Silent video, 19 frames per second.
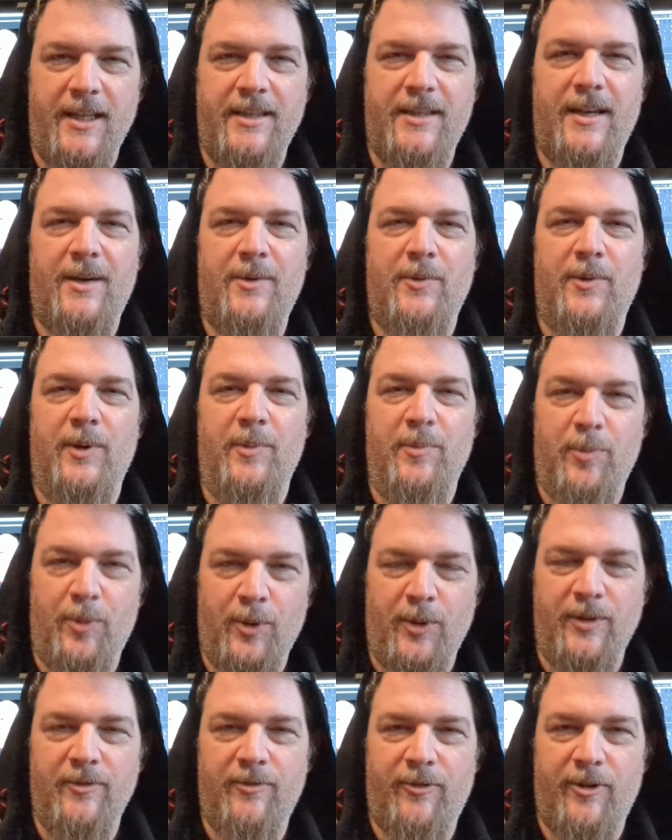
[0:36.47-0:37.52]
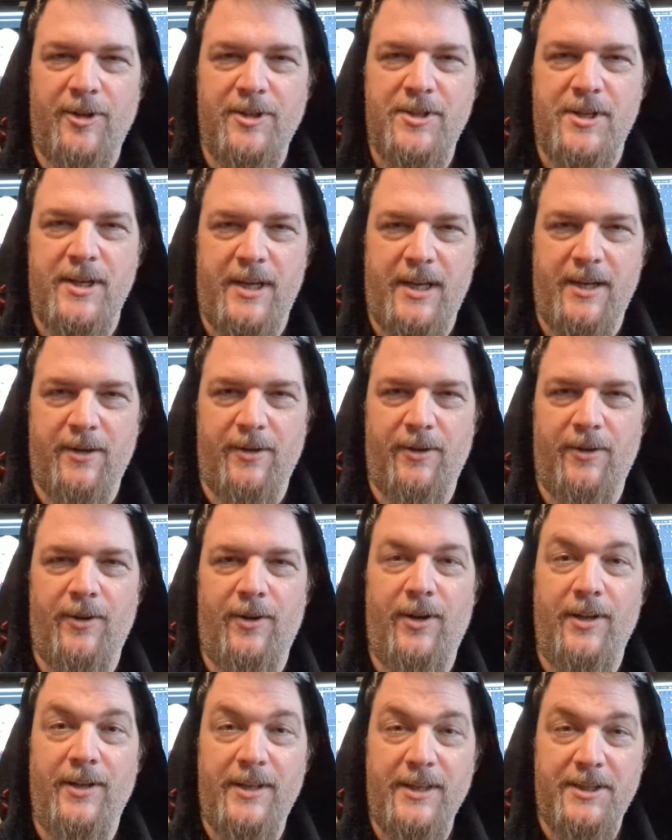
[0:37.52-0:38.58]
thought were important for us to hear
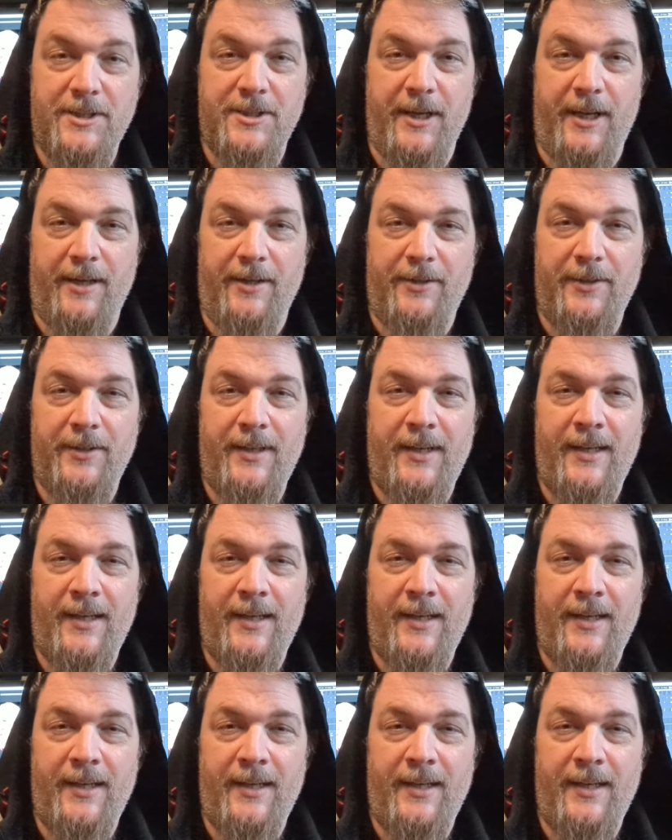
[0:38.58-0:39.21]
on this channel.